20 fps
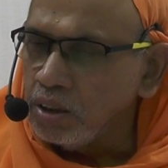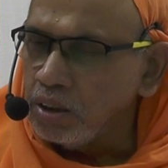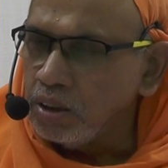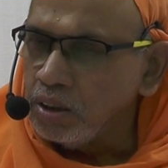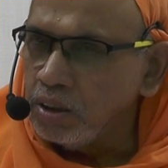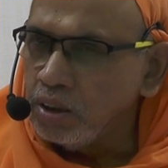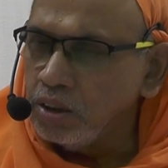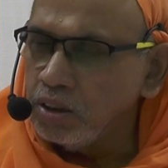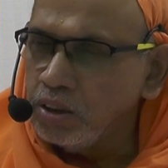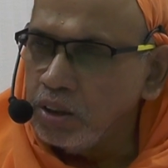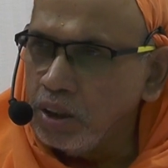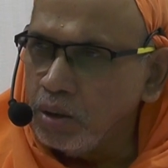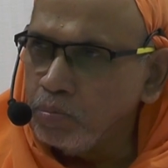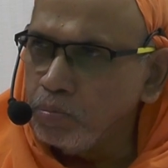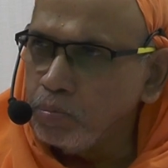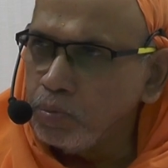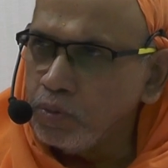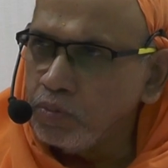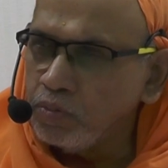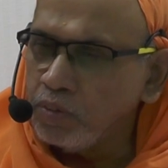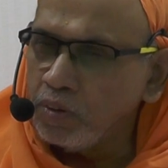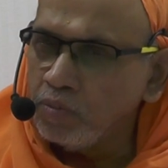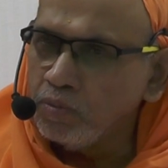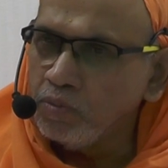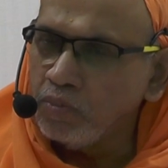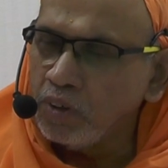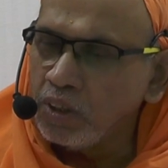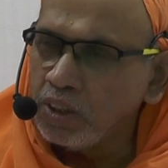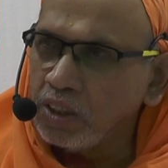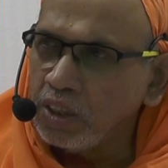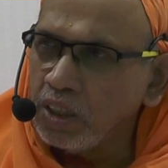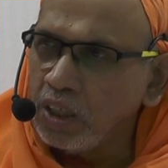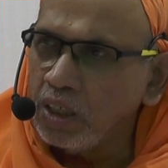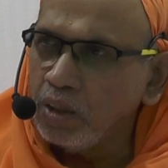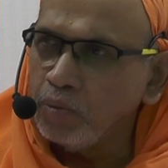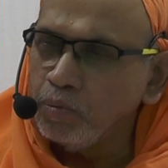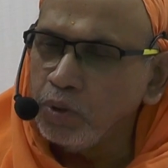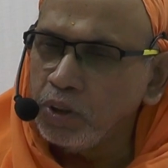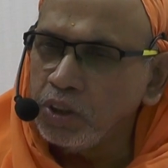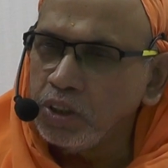They jump from one
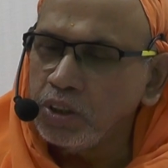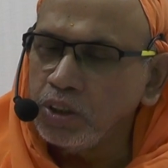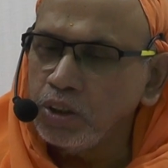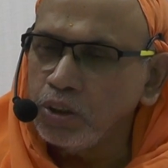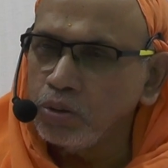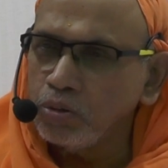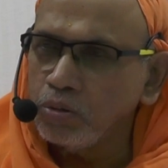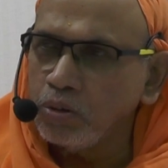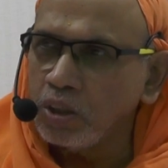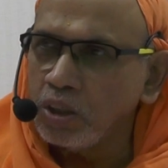calamity into